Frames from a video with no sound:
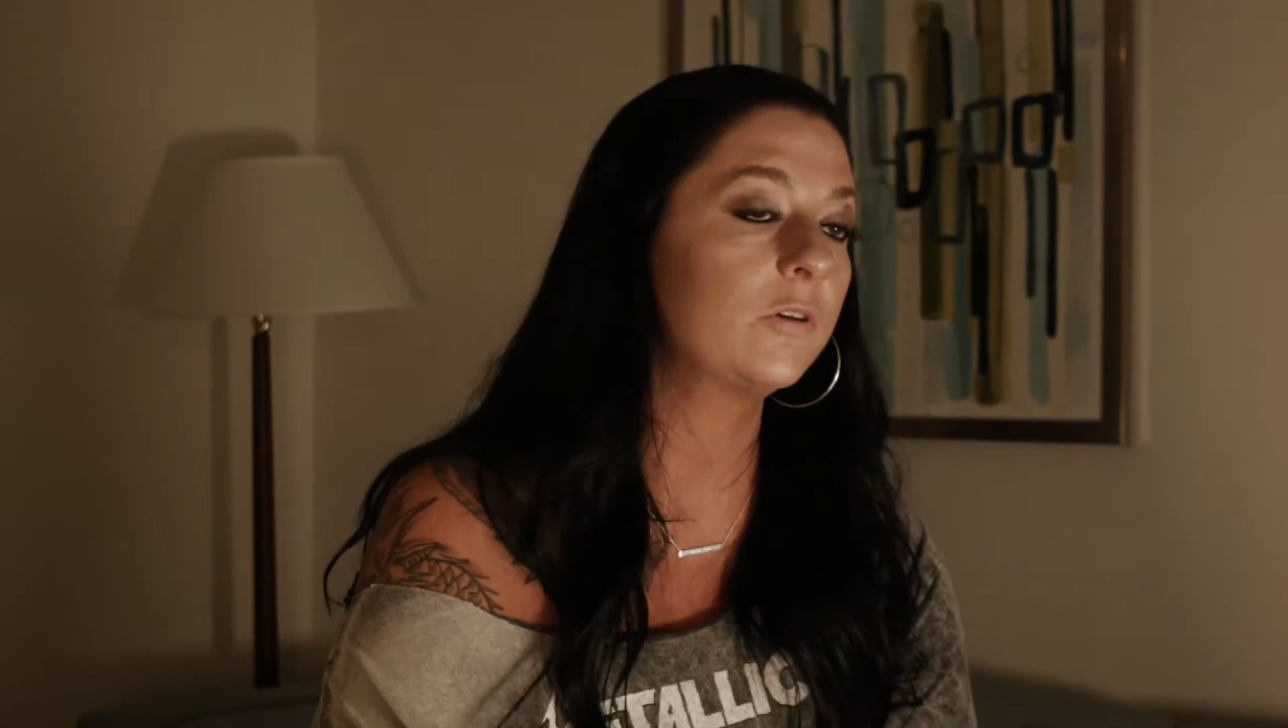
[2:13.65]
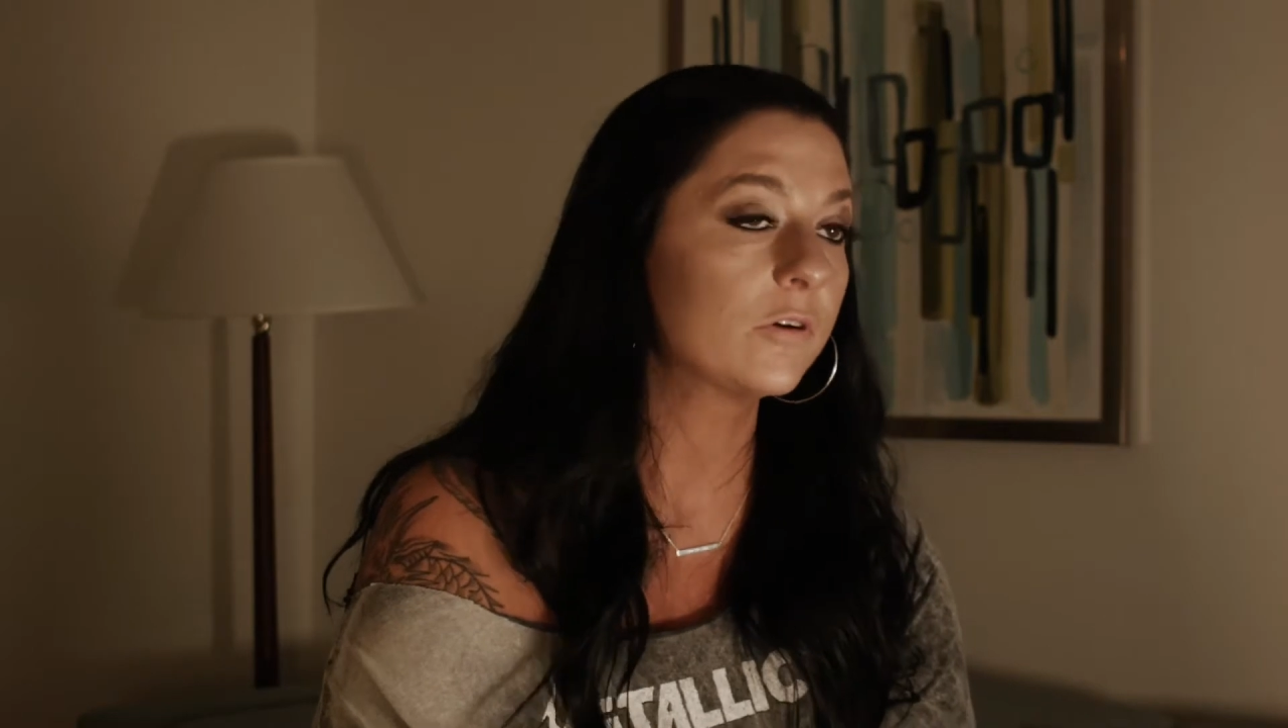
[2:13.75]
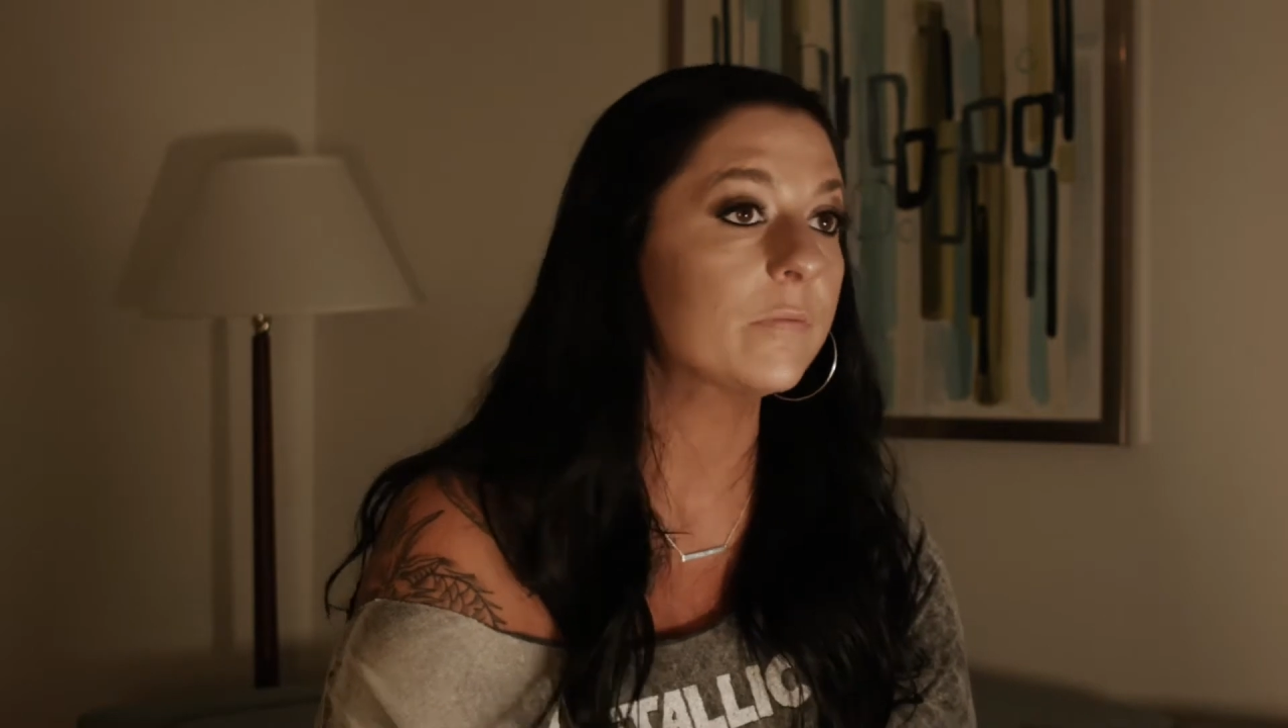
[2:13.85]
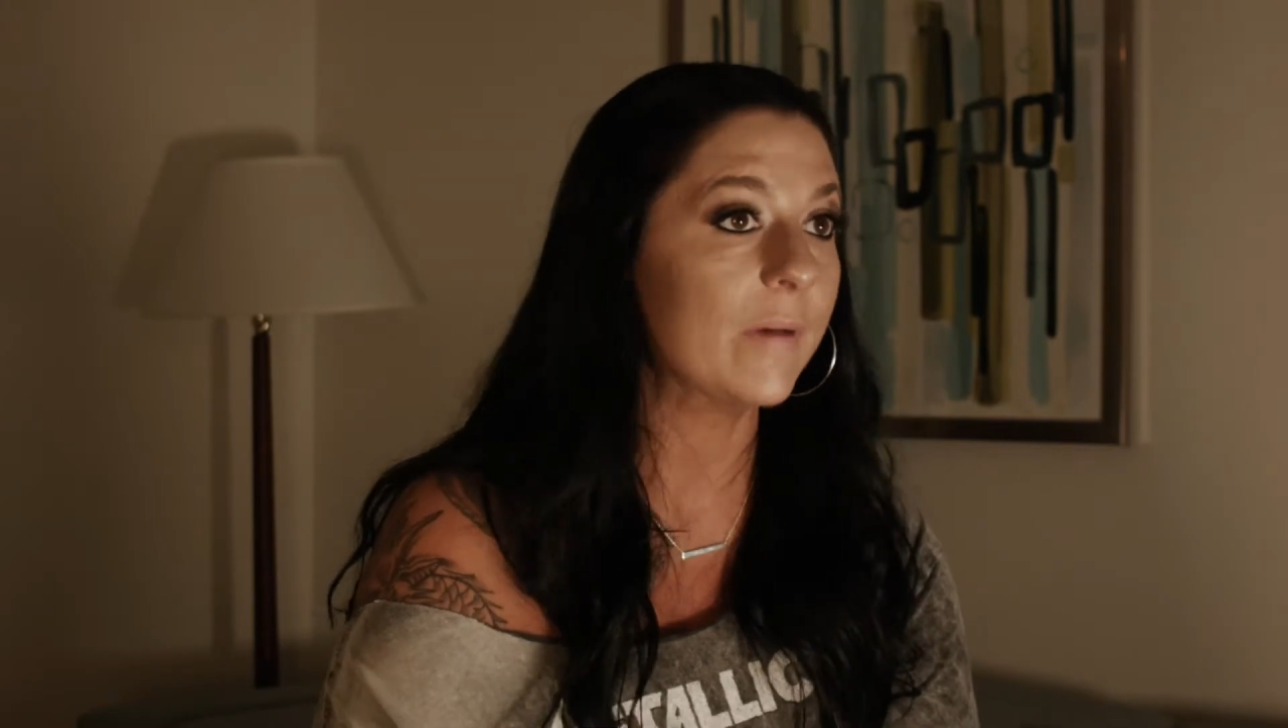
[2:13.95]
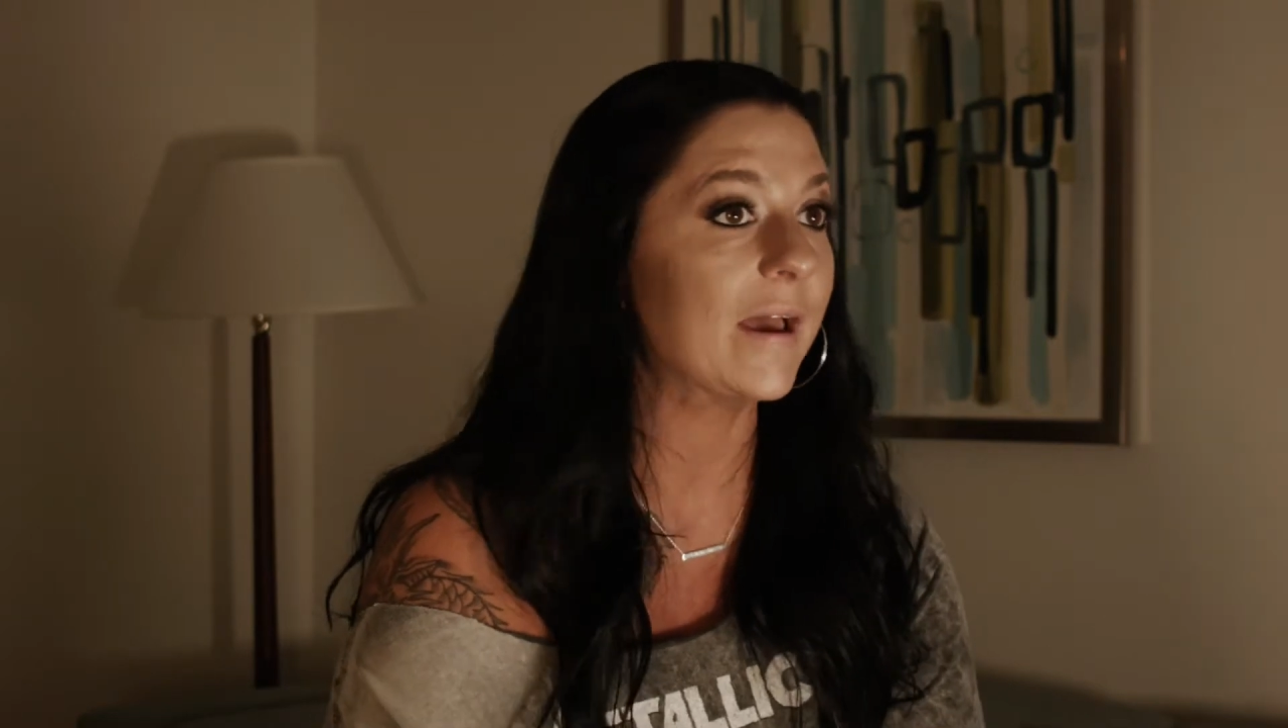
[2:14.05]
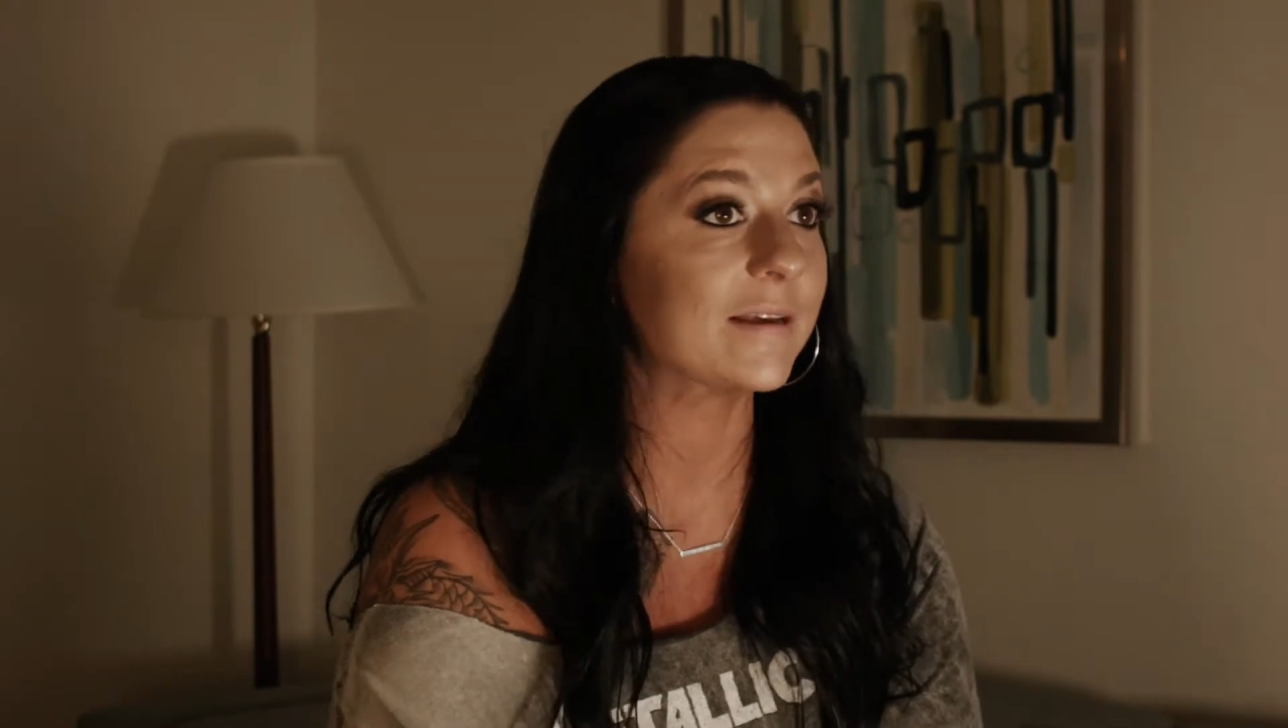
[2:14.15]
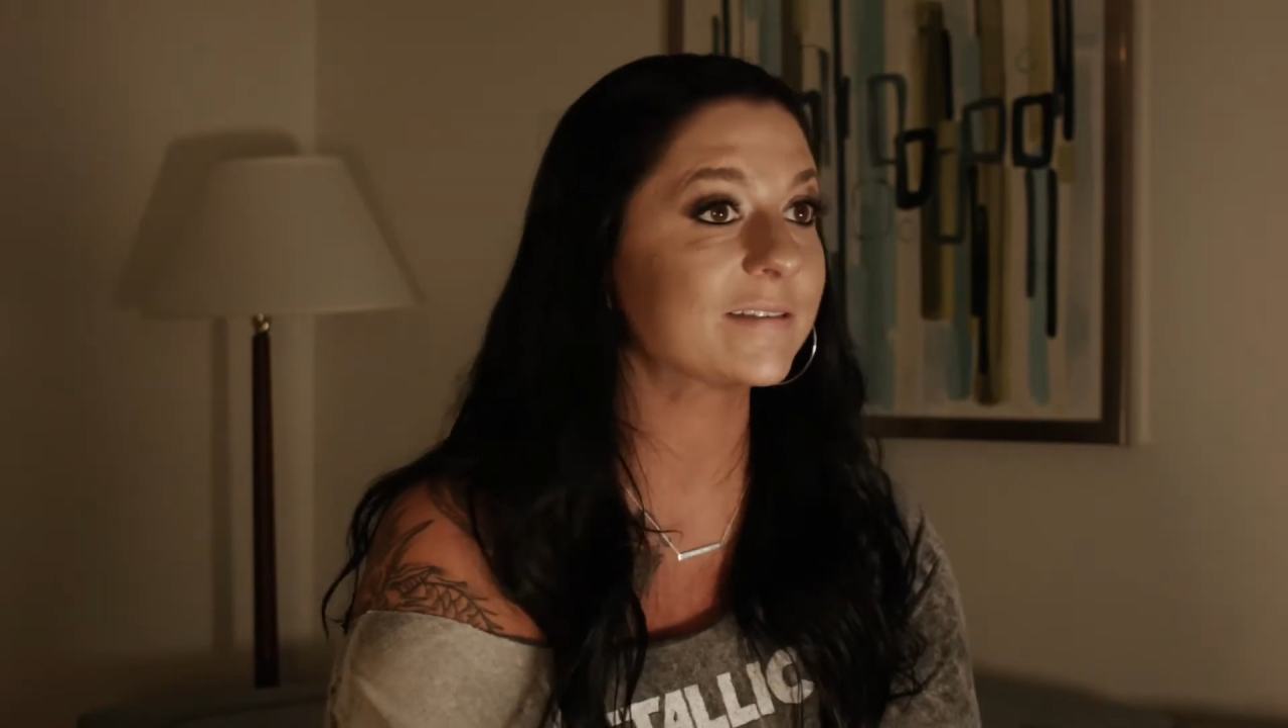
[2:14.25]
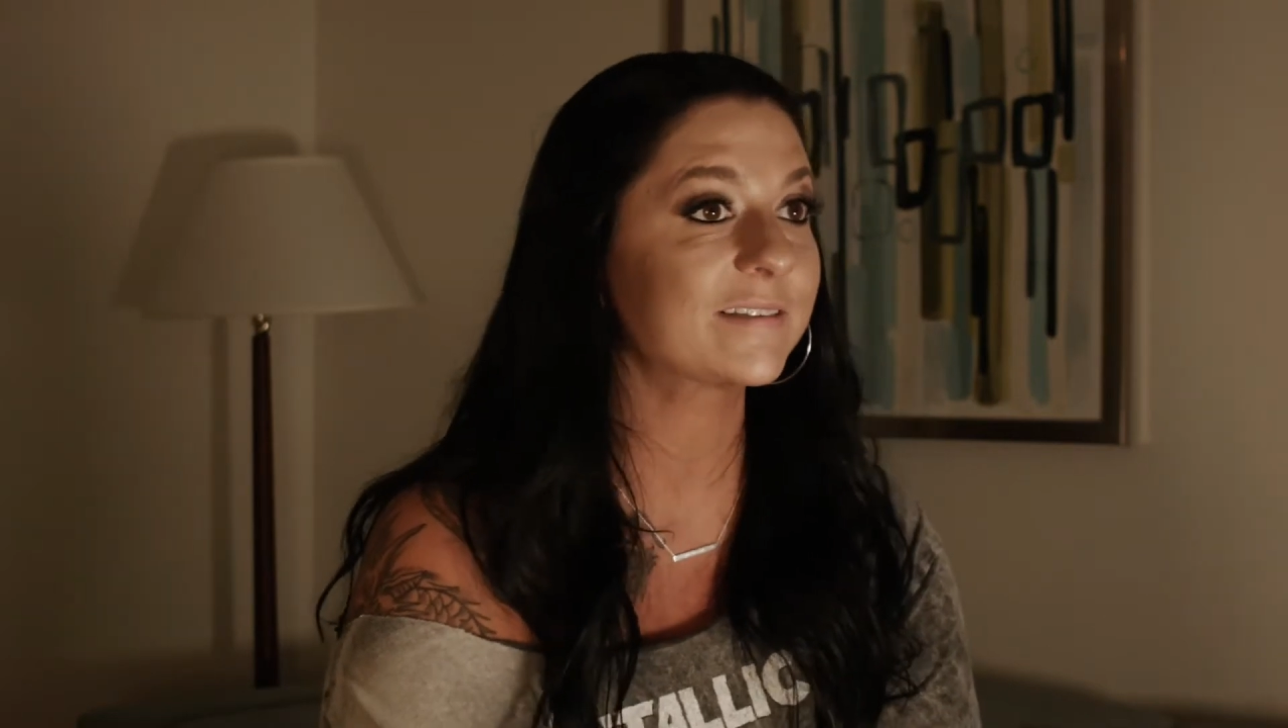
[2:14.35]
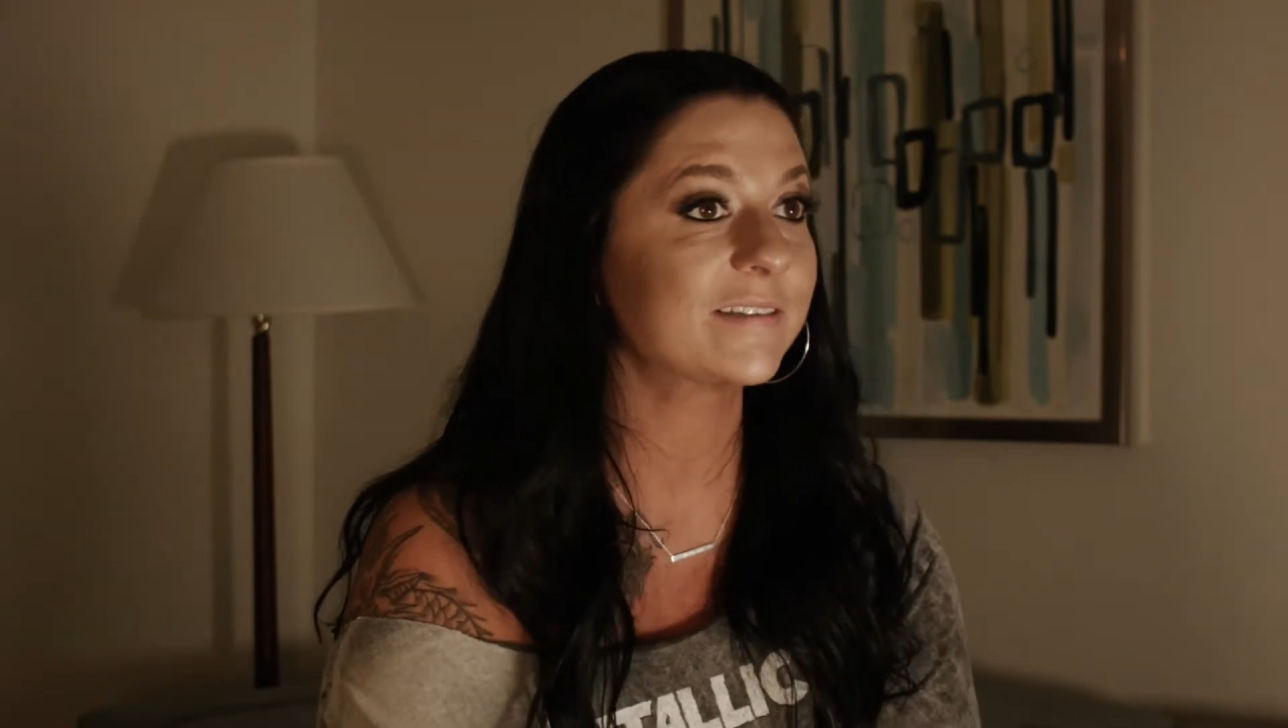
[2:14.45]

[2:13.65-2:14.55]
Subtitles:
you're a mess.